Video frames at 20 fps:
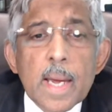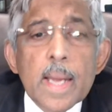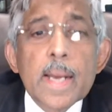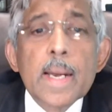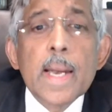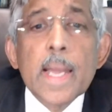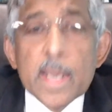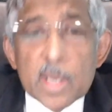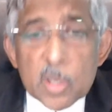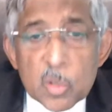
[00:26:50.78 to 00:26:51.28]

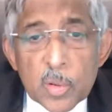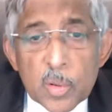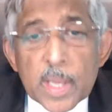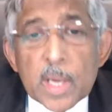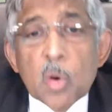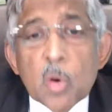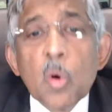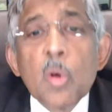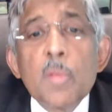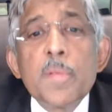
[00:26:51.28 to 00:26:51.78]
And like
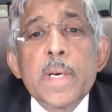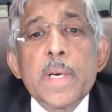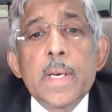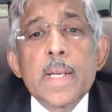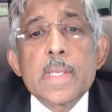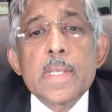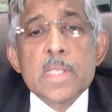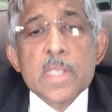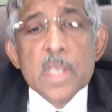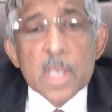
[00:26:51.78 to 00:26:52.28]
today, COVID
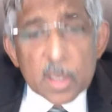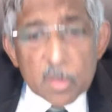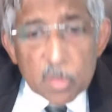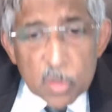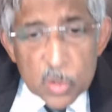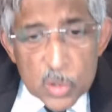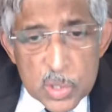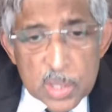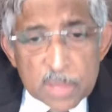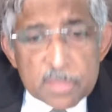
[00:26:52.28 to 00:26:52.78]
deaths,
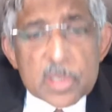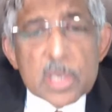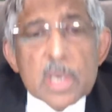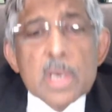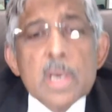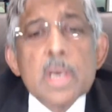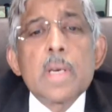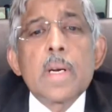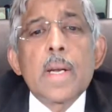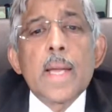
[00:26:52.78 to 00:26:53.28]
we used to have
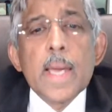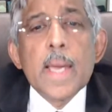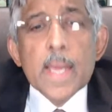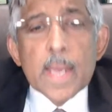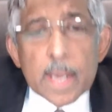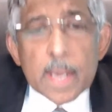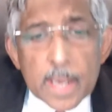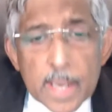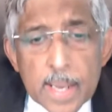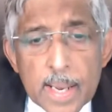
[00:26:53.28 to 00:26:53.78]
children
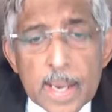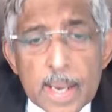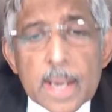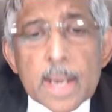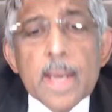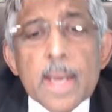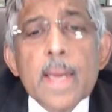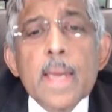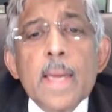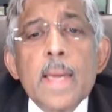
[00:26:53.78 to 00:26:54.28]

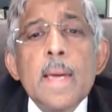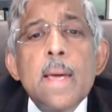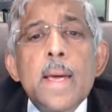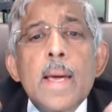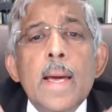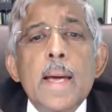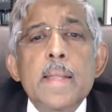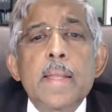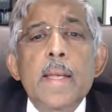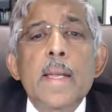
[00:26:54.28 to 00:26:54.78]
dying,
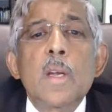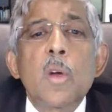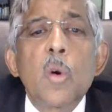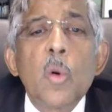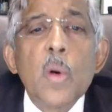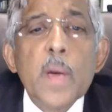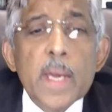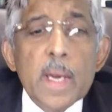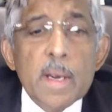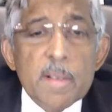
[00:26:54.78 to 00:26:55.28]
and then
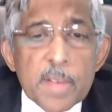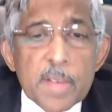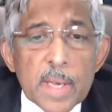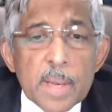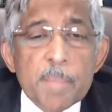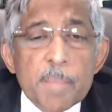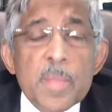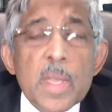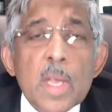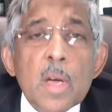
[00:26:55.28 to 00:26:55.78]
going
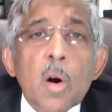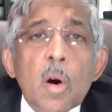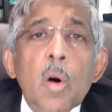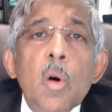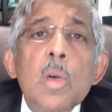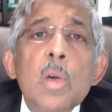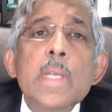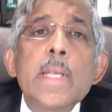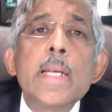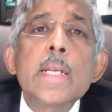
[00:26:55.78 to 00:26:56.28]
away.
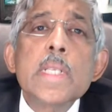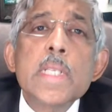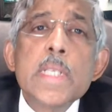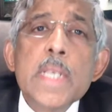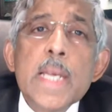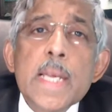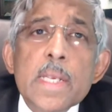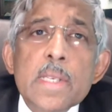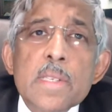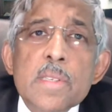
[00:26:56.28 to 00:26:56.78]
All that
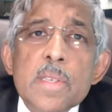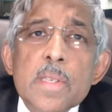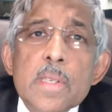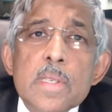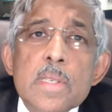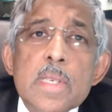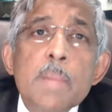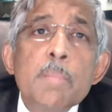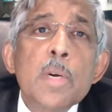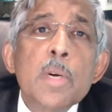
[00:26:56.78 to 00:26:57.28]
changed in
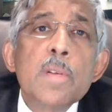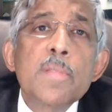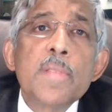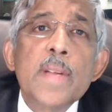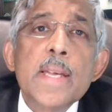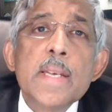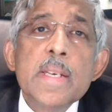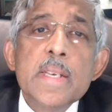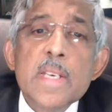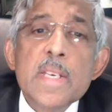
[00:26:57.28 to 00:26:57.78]
the summer of
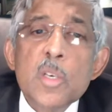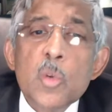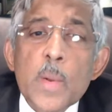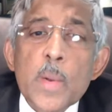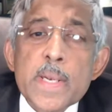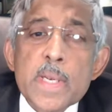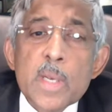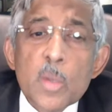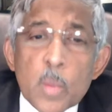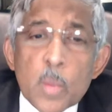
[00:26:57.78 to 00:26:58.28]

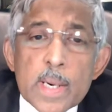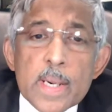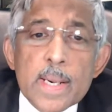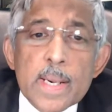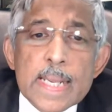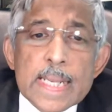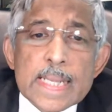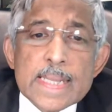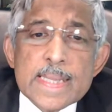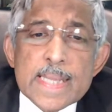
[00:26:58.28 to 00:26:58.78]

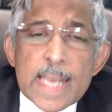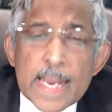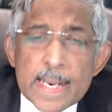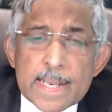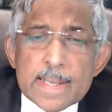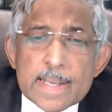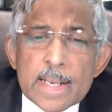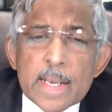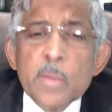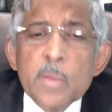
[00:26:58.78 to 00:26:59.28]
1921,
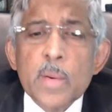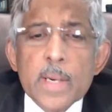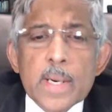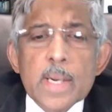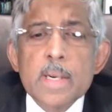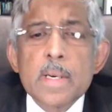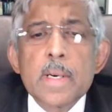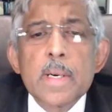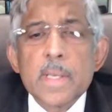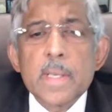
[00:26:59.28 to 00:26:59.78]
exactly
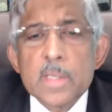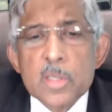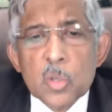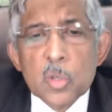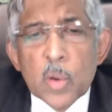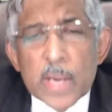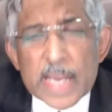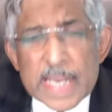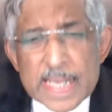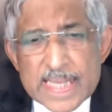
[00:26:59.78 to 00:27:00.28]
100 years
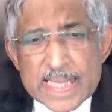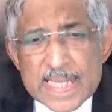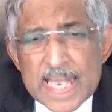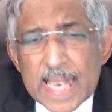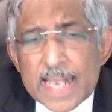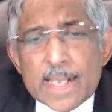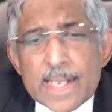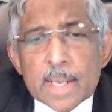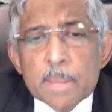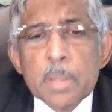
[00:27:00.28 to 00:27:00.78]
ago,
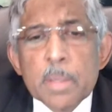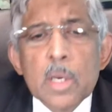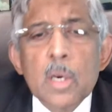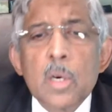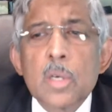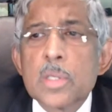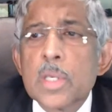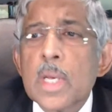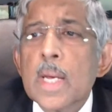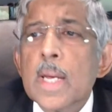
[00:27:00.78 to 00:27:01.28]
exactly,
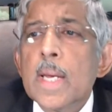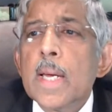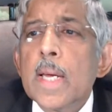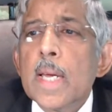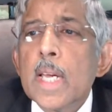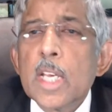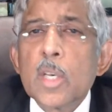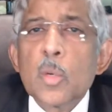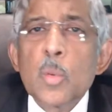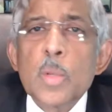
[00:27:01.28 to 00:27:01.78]
because
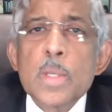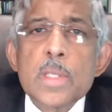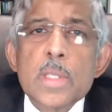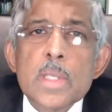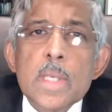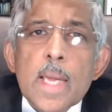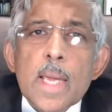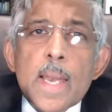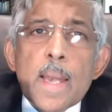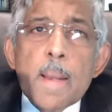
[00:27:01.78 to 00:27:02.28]
it
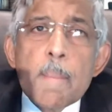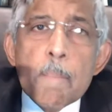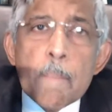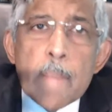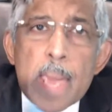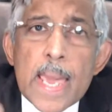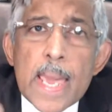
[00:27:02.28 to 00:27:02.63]
was in